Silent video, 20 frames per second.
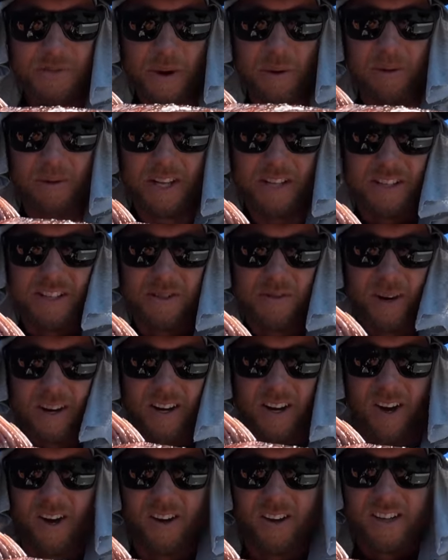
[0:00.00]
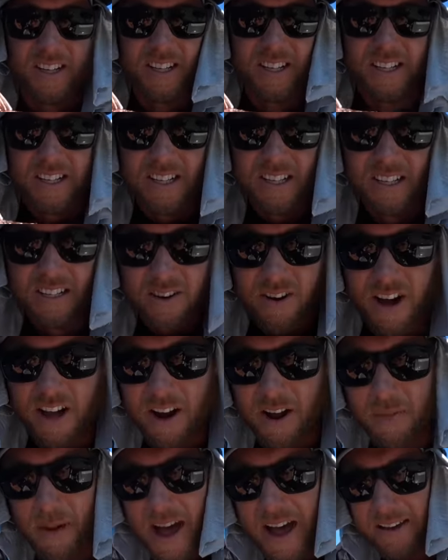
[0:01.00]
but we'll let this one go.
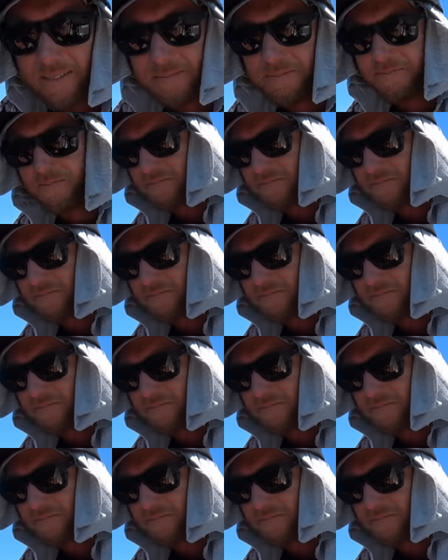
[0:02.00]
Righto, mate.